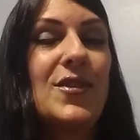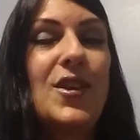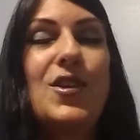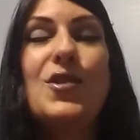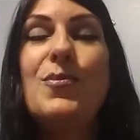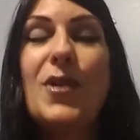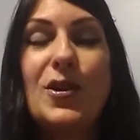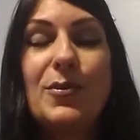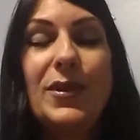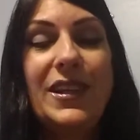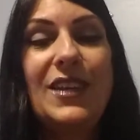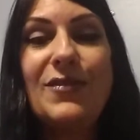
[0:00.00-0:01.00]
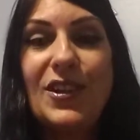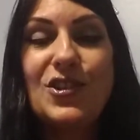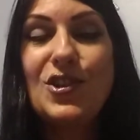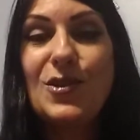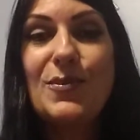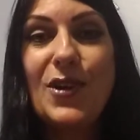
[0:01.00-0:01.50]
So you better believe I
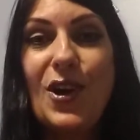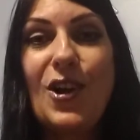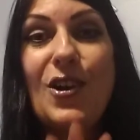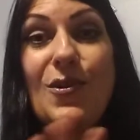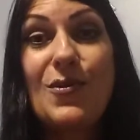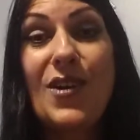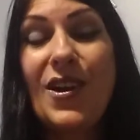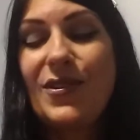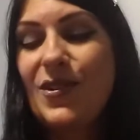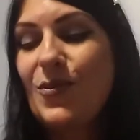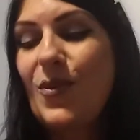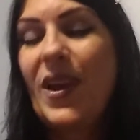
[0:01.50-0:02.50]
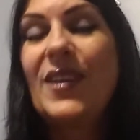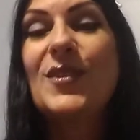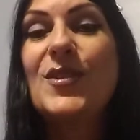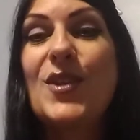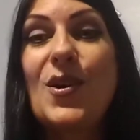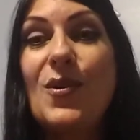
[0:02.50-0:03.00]
turned my car around and went.
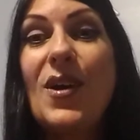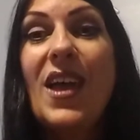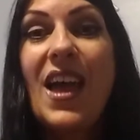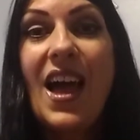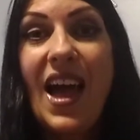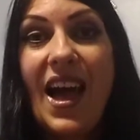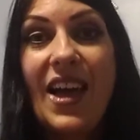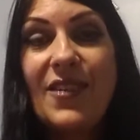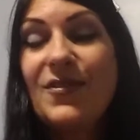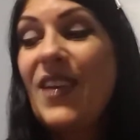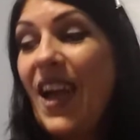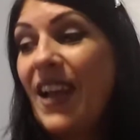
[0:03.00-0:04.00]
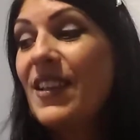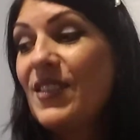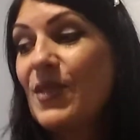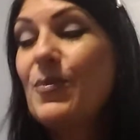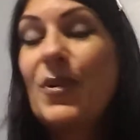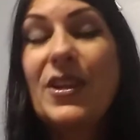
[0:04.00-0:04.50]
So I've got
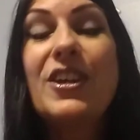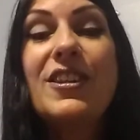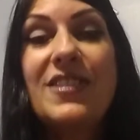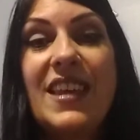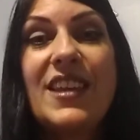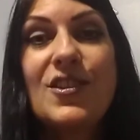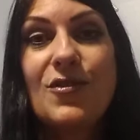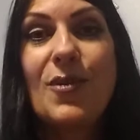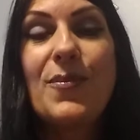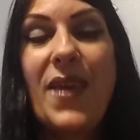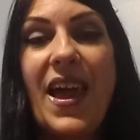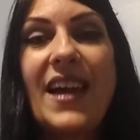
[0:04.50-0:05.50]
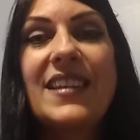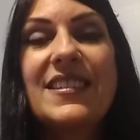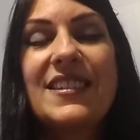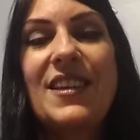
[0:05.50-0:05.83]
some pretty good things from that.